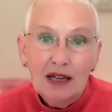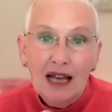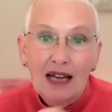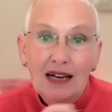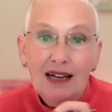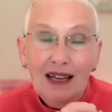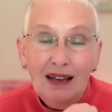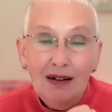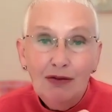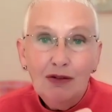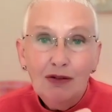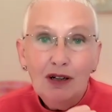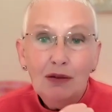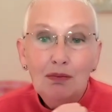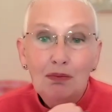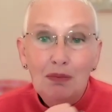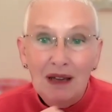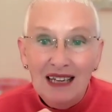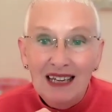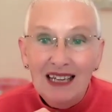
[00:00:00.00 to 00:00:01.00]
and
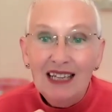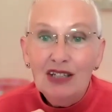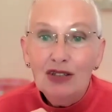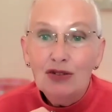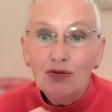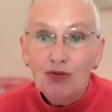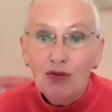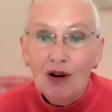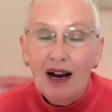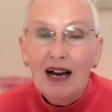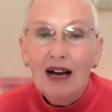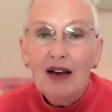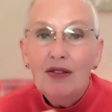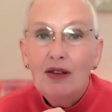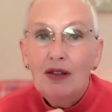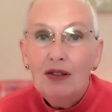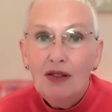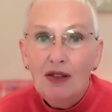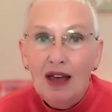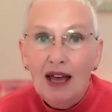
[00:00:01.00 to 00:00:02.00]
infinite beings
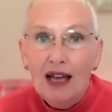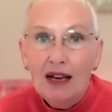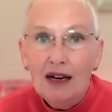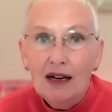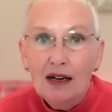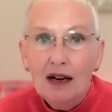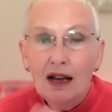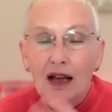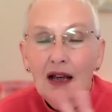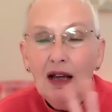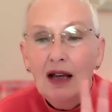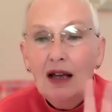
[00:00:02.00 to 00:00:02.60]
rather than